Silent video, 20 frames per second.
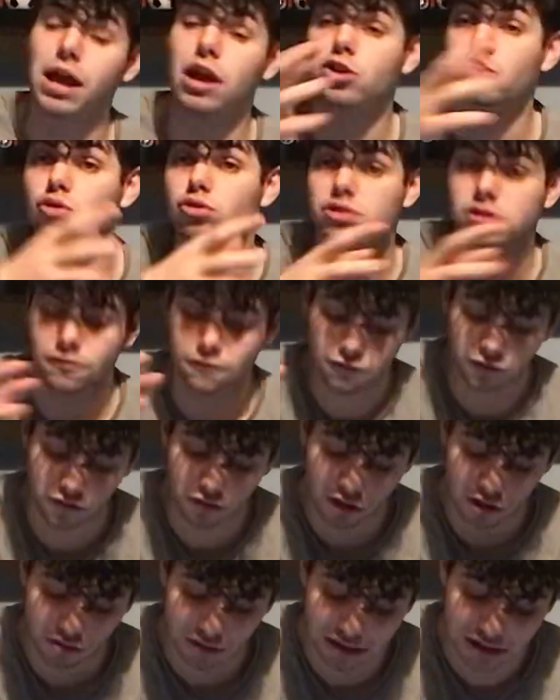across the
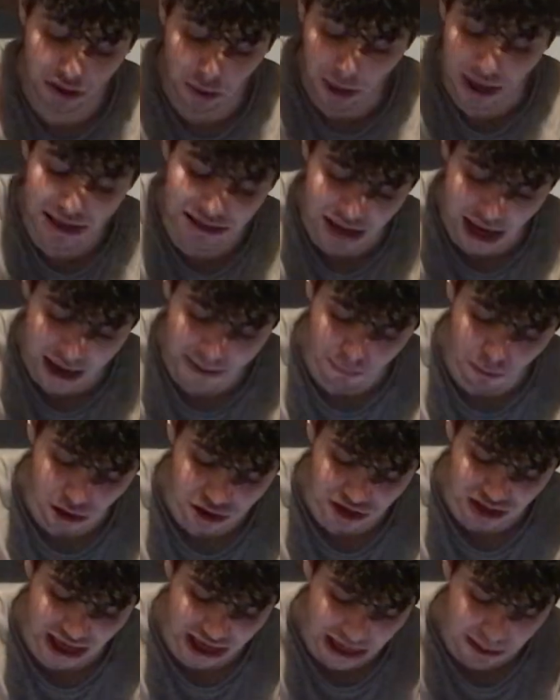front 3, so is a
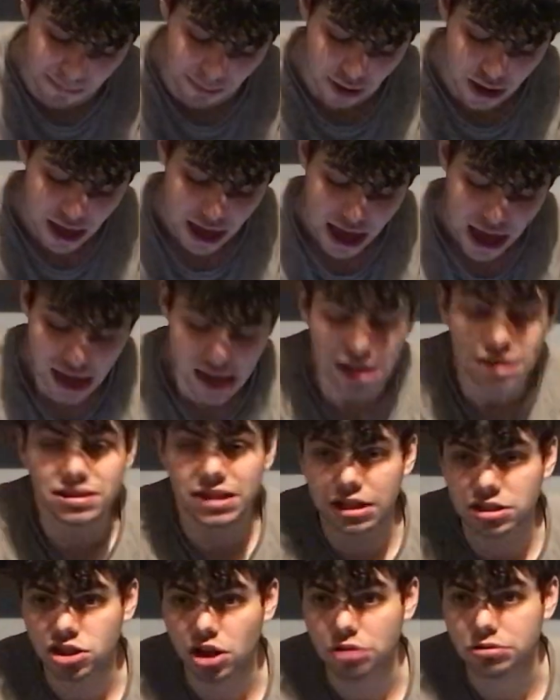must-keep.
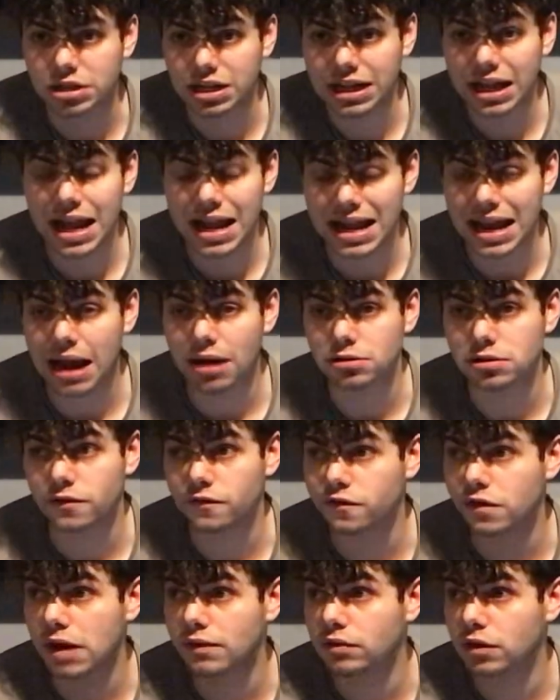Sancho's clearly out of
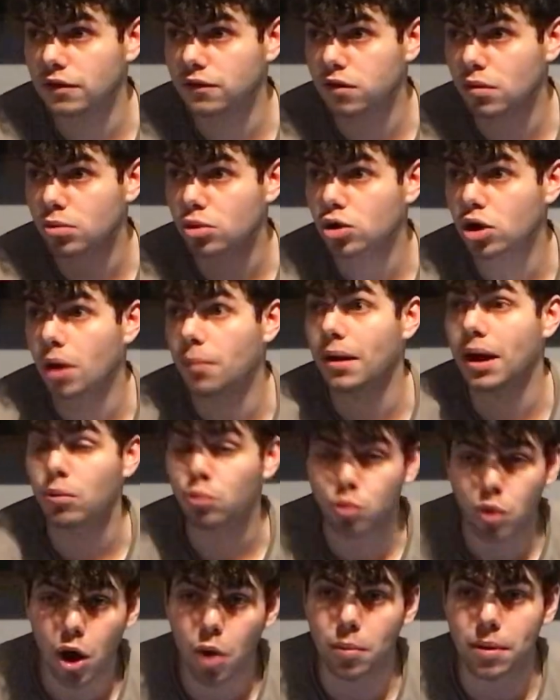favour at the football club
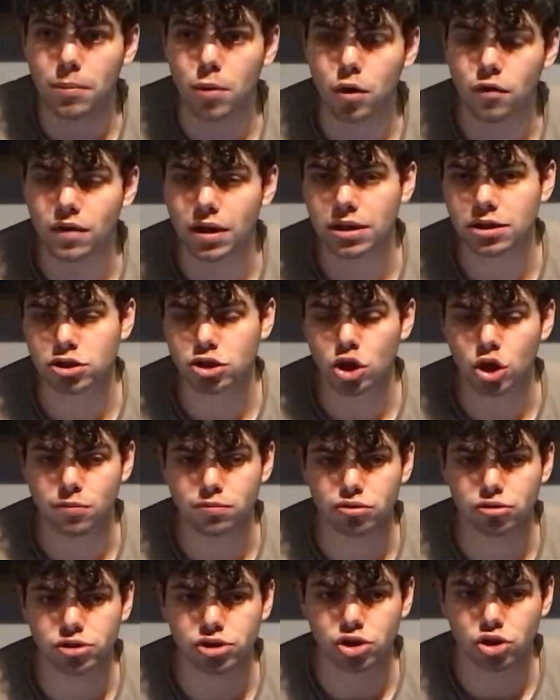and will be moving to
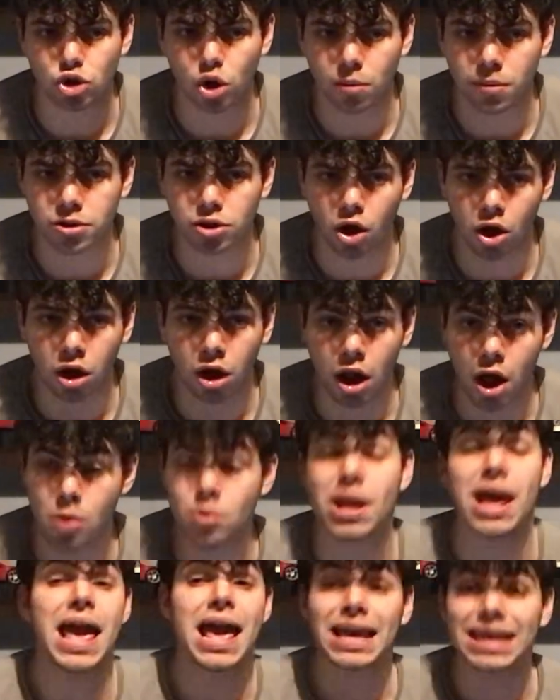Borussia Dortmund on
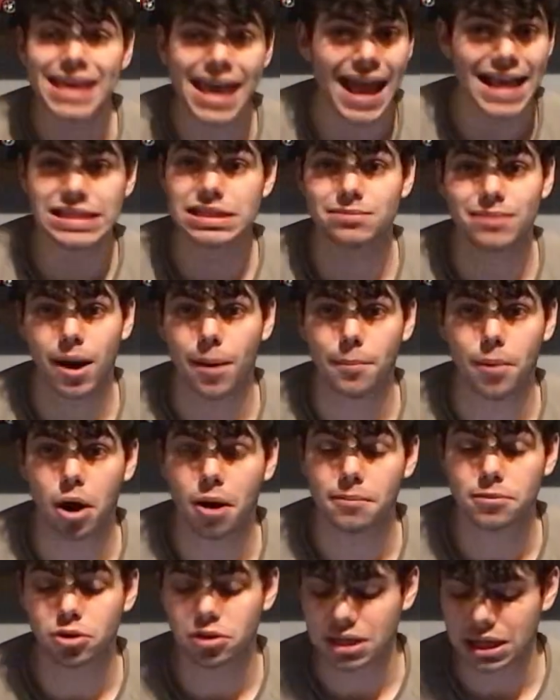loan. Get him out
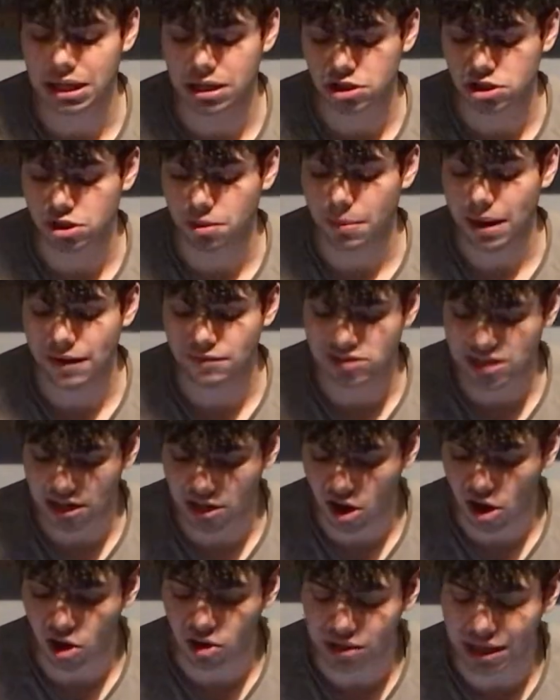permanently in the summer if Ten
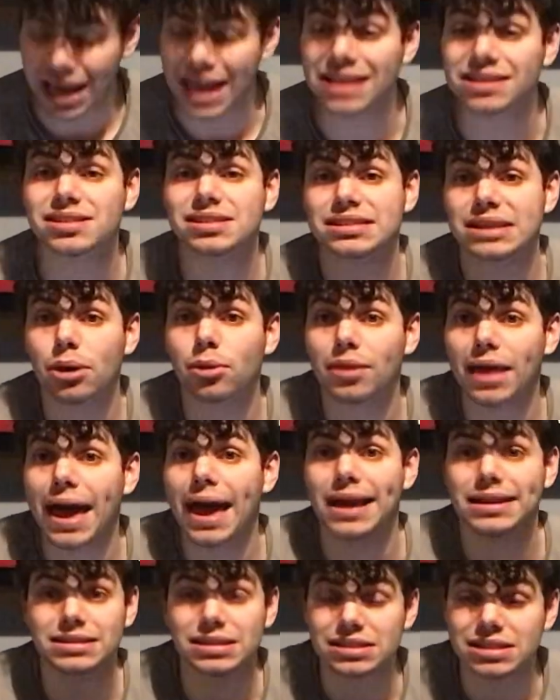Hag is still there,
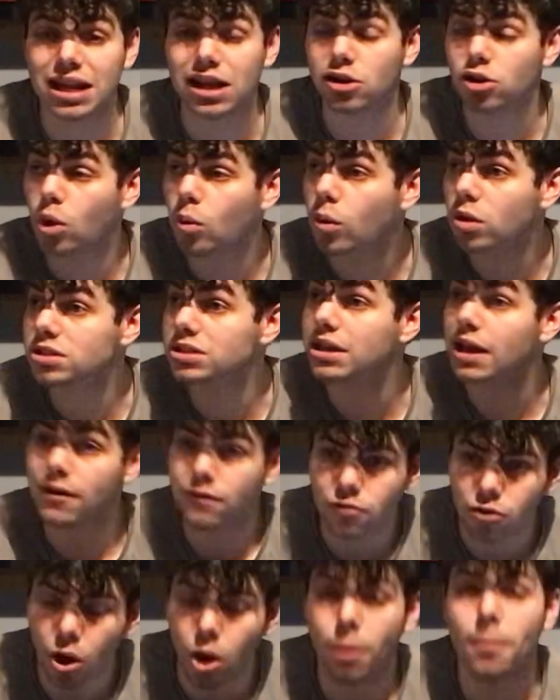as he's clearly not wanted.
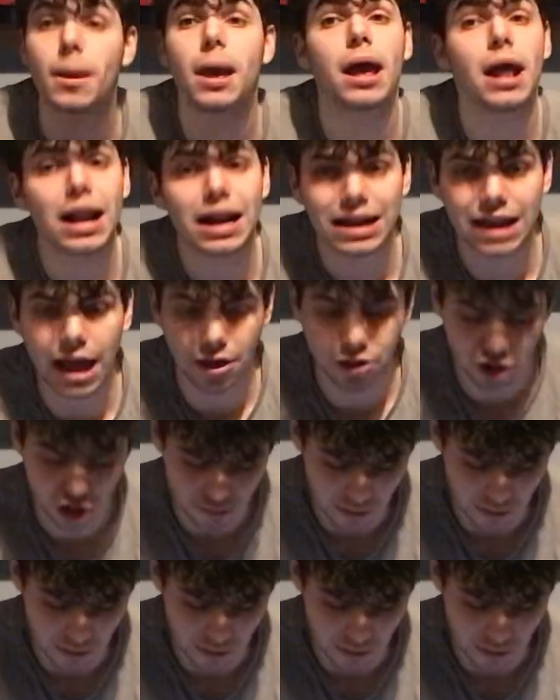If not, let the new